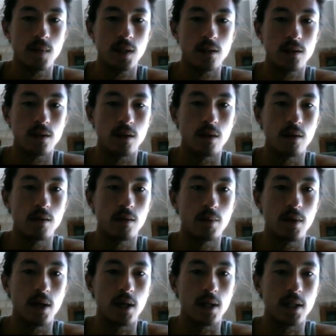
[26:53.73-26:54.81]
So,
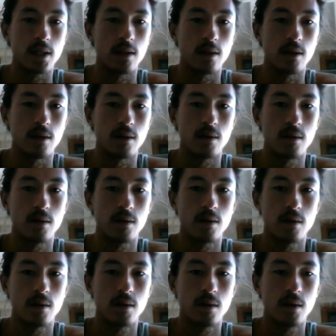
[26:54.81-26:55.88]
block here.
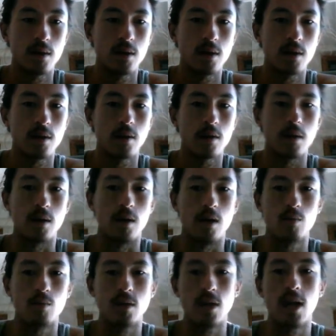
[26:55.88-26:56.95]

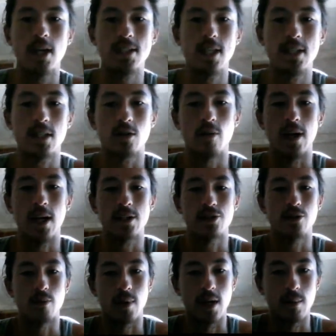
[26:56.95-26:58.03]
We're not dead to Crash
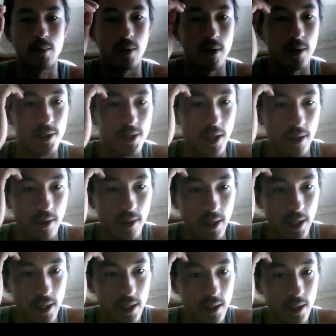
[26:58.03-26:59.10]
the Ramparts, I
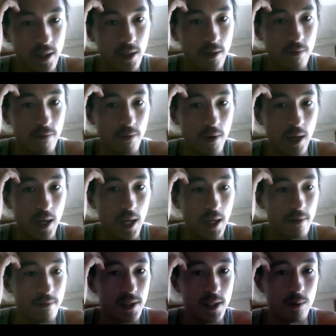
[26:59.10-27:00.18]
think.
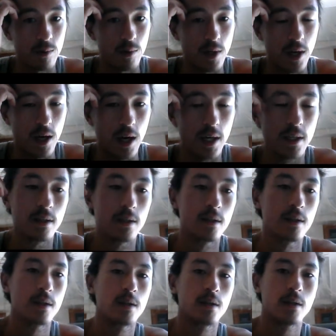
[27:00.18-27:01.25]
5s, we're not.
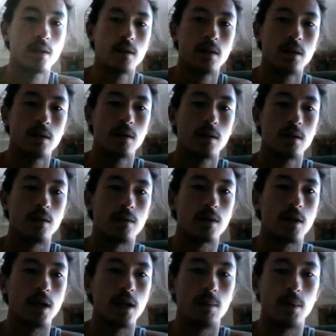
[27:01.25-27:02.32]

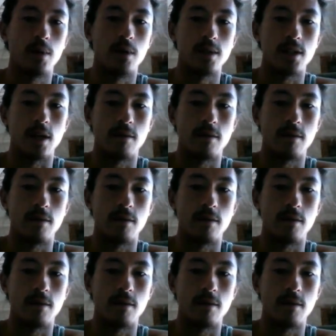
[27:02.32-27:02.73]
Okay, opponent's at